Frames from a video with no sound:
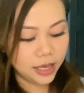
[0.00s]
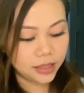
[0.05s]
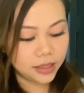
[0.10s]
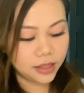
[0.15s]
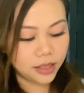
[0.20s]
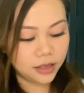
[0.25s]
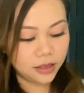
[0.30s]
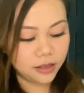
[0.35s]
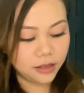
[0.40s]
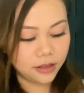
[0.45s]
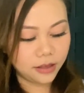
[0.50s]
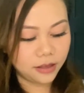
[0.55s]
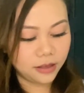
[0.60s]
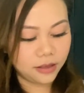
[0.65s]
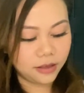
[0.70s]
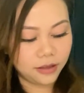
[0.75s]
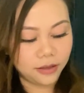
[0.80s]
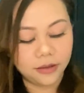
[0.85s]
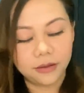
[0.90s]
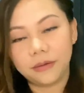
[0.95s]

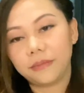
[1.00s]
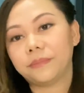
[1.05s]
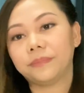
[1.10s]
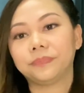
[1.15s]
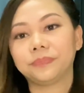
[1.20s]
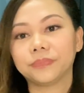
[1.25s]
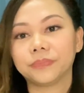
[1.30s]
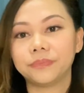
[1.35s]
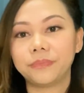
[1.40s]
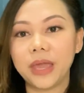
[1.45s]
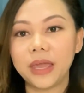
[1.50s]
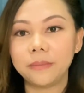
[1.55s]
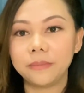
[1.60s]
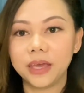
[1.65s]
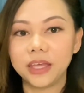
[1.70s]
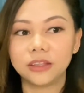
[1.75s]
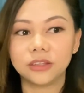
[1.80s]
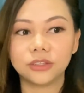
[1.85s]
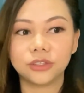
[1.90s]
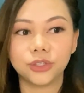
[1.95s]
The
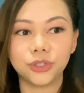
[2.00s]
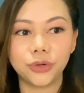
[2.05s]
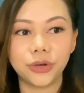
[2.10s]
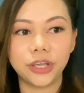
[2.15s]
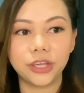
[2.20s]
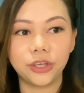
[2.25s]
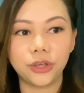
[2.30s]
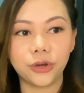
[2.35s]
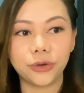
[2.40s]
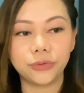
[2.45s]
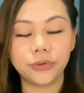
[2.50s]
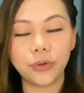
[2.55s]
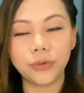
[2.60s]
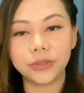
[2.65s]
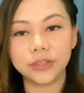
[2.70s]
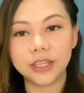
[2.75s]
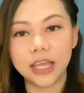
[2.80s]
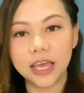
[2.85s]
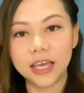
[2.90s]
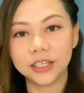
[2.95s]
payment during your road
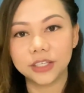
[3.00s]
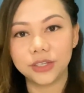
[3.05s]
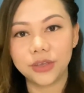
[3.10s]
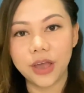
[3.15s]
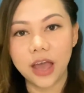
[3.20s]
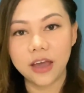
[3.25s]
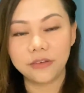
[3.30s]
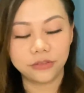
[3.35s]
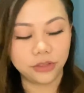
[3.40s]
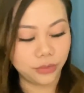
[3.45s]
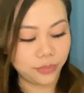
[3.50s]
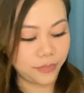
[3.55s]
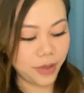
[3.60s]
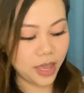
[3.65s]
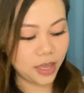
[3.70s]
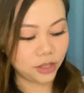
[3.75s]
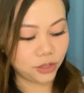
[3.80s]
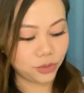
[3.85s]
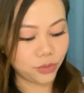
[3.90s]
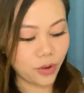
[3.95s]
test, you have to
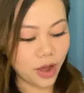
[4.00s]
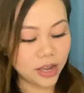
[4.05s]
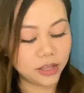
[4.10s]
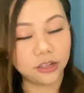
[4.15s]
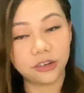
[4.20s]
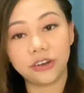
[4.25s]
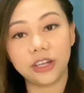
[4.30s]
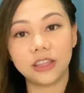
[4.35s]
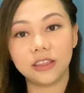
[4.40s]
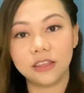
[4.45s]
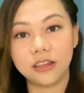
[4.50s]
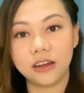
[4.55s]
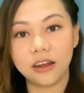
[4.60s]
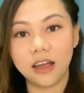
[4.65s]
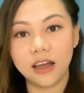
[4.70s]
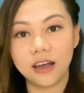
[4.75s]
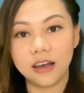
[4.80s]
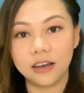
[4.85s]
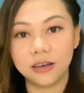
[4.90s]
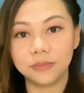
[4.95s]
pay 200
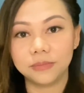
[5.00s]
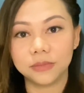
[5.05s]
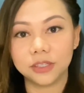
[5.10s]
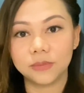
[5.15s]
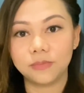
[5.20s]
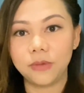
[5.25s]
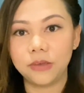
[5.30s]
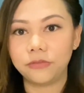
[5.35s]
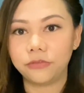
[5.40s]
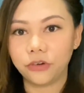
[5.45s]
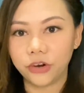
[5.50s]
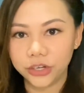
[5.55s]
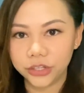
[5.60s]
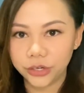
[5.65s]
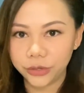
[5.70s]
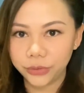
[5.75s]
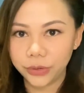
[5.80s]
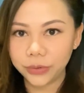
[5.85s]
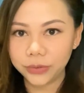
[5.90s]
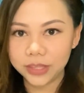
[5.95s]
dirhams before
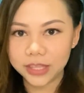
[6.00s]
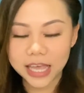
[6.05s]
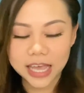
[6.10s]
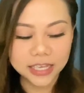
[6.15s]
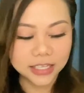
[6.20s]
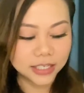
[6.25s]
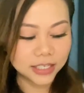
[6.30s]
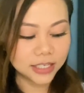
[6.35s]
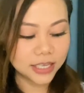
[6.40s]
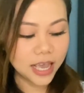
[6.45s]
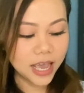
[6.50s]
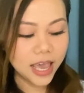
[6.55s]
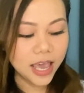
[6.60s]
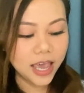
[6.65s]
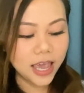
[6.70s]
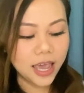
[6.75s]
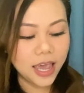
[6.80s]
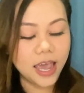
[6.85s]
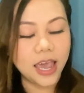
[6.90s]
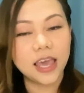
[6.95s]
the road test,
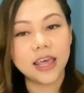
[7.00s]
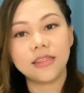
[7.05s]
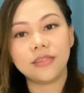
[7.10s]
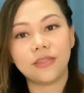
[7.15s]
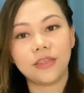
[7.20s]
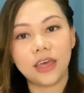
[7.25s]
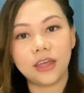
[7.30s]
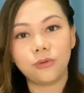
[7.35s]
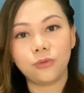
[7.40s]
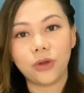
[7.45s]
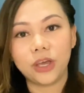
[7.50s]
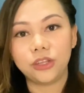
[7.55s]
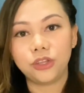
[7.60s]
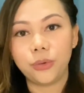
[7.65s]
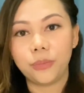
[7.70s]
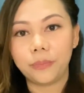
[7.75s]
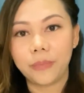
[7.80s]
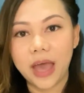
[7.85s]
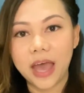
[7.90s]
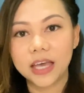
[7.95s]
and then when you
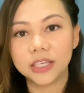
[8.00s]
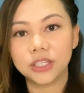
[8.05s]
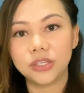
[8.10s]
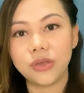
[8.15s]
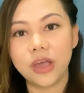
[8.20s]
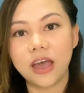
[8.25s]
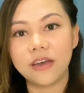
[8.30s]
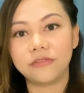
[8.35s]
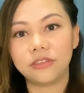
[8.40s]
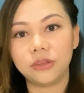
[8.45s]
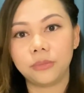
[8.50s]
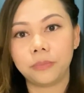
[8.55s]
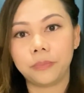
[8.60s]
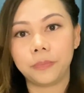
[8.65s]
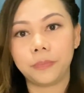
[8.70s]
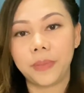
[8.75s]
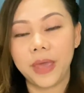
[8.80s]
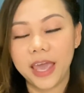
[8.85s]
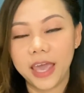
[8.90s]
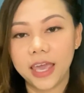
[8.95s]
pass, you have to
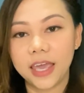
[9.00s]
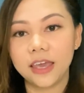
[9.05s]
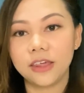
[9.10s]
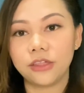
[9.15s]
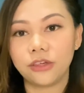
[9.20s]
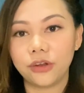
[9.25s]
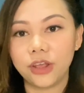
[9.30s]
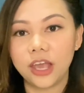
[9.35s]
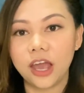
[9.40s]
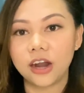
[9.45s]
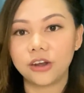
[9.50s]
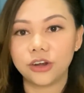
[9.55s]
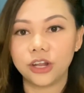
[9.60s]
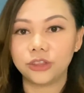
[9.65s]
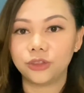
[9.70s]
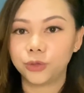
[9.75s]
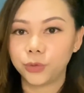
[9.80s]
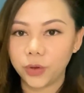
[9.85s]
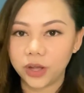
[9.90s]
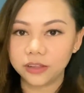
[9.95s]
pay
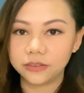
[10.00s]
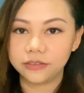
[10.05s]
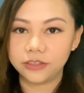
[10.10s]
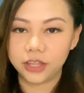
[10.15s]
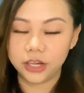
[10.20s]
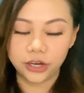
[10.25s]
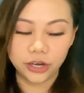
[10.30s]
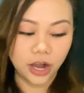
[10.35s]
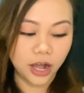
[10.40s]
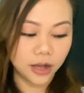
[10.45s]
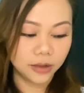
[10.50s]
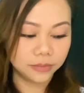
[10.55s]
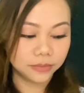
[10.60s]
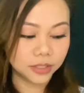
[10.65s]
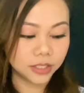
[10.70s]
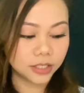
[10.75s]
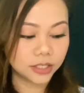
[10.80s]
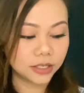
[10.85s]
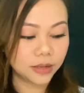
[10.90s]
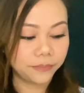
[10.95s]
312
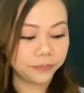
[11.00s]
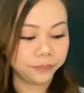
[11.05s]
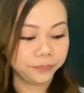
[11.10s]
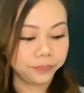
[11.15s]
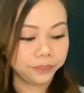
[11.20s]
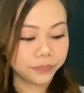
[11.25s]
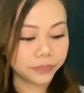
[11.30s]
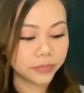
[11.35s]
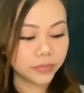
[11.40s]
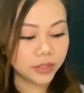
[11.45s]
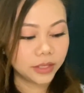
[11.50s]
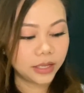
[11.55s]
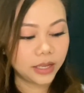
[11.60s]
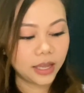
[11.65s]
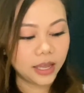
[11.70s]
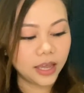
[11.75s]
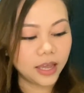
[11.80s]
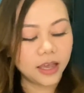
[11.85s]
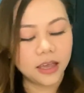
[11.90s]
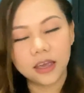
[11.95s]
dirhams.
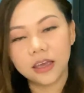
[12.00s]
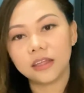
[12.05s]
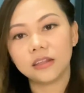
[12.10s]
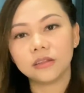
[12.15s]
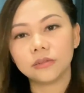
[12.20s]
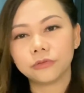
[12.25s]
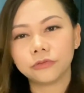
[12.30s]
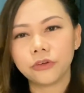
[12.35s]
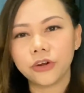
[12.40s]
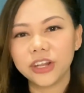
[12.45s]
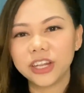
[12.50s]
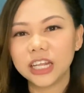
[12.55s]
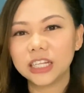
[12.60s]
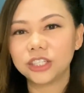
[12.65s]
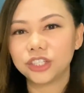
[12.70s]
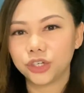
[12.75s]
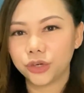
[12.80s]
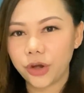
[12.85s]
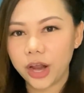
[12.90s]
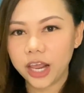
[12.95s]
And for the
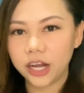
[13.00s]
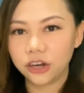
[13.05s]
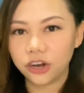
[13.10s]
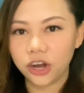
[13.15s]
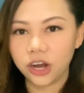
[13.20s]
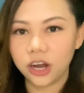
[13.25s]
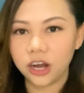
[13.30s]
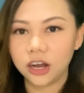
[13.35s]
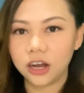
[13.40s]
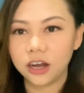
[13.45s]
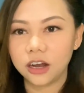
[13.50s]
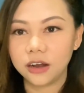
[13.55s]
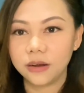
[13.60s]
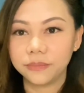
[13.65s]
trainer,